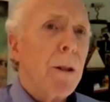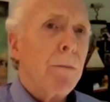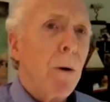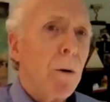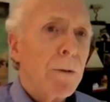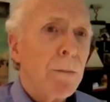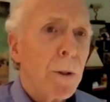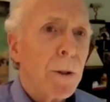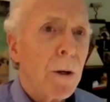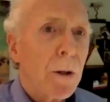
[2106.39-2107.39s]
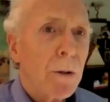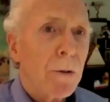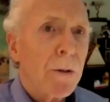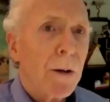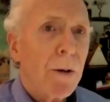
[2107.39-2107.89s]
one of the most important
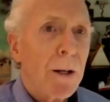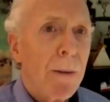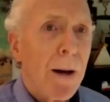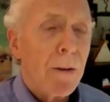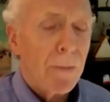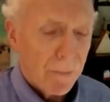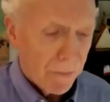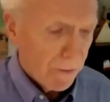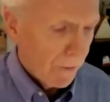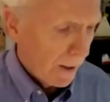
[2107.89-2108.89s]
articles I've read about